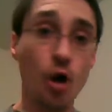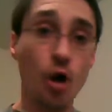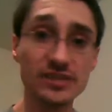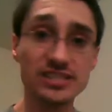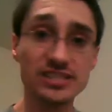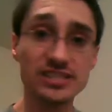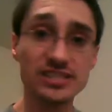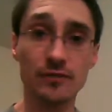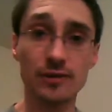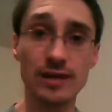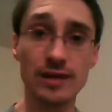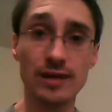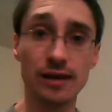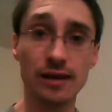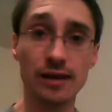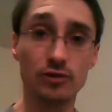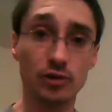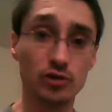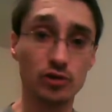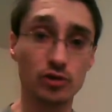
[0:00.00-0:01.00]
all these different
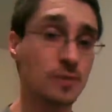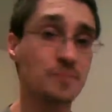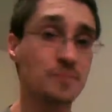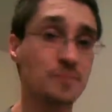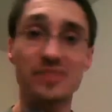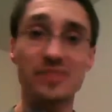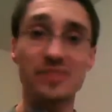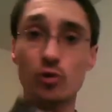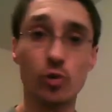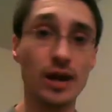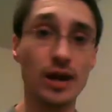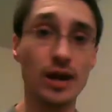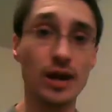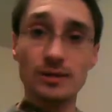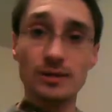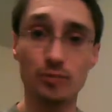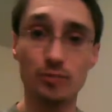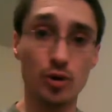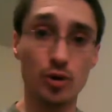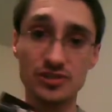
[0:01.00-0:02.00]
characters,
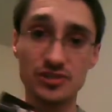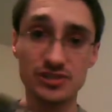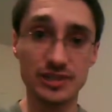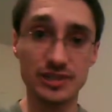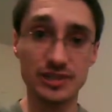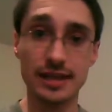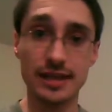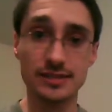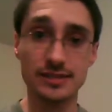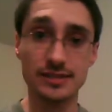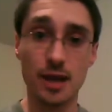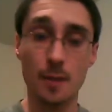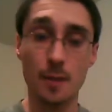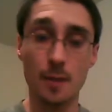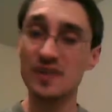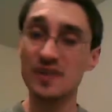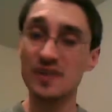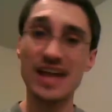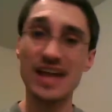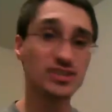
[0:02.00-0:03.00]
great book to get.
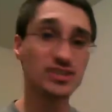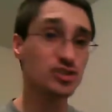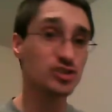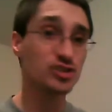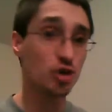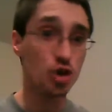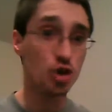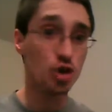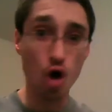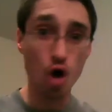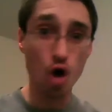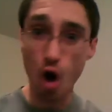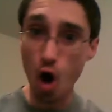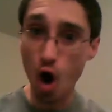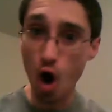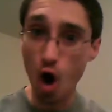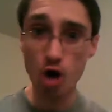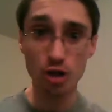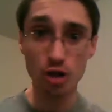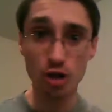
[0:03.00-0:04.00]
But that's
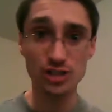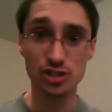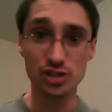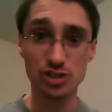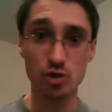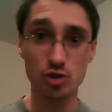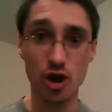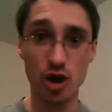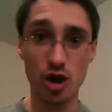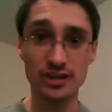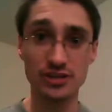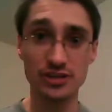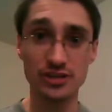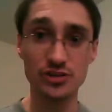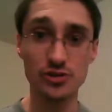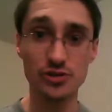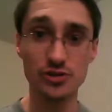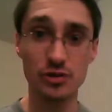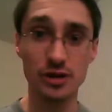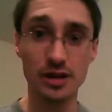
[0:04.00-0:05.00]
all it's trying to
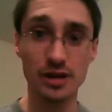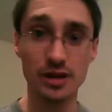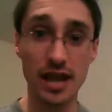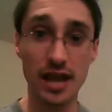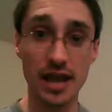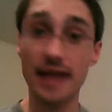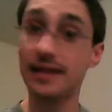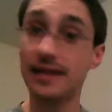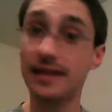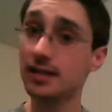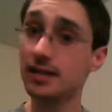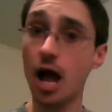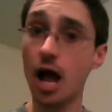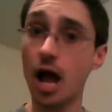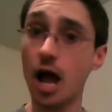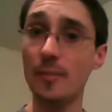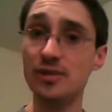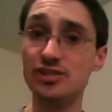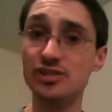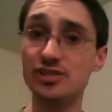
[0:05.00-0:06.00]
do, and it
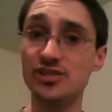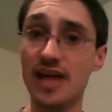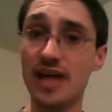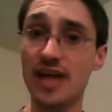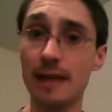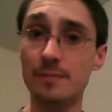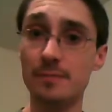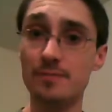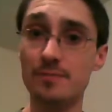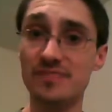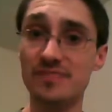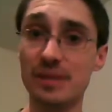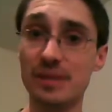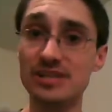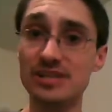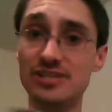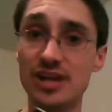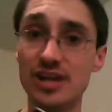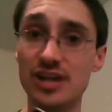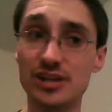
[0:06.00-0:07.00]
accomplishes that,
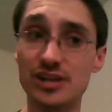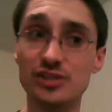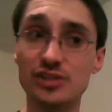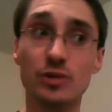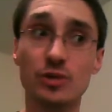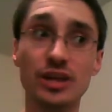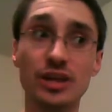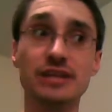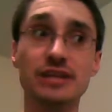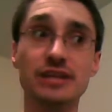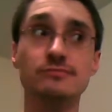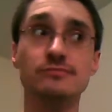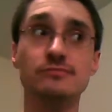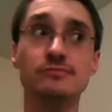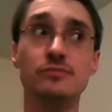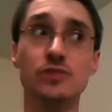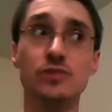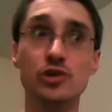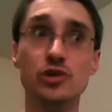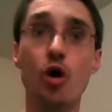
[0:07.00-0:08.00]
but does really
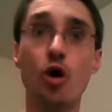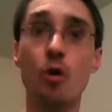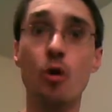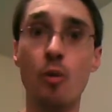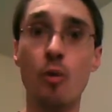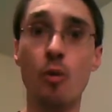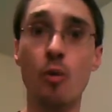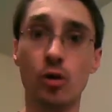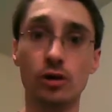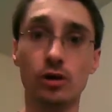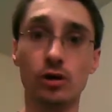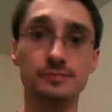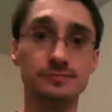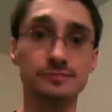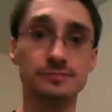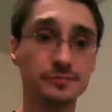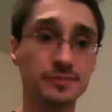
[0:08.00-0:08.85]
no more.